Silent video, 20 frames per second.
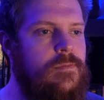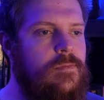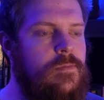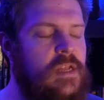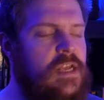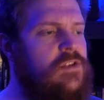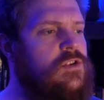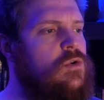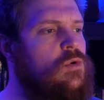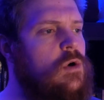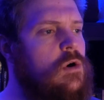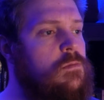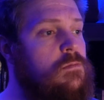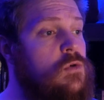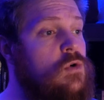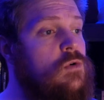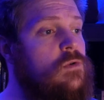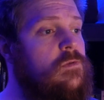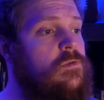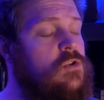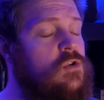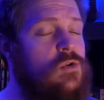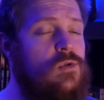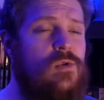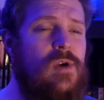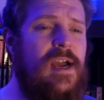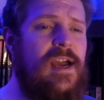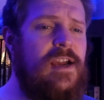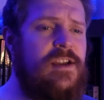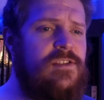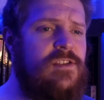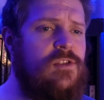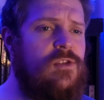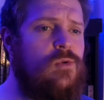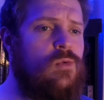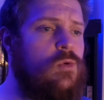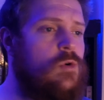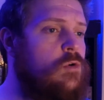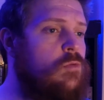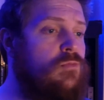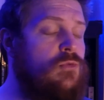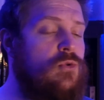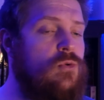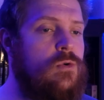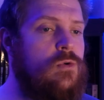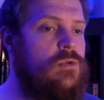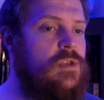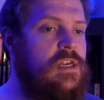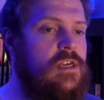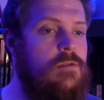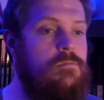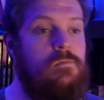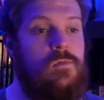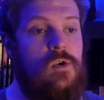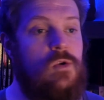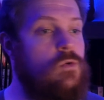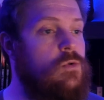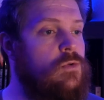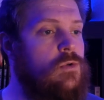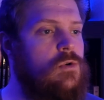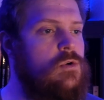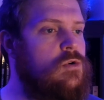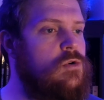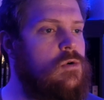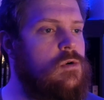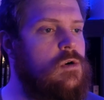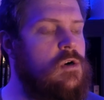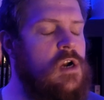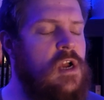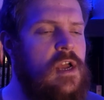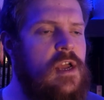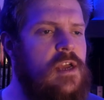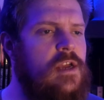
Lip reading: As you all move to exit the room through the northern door,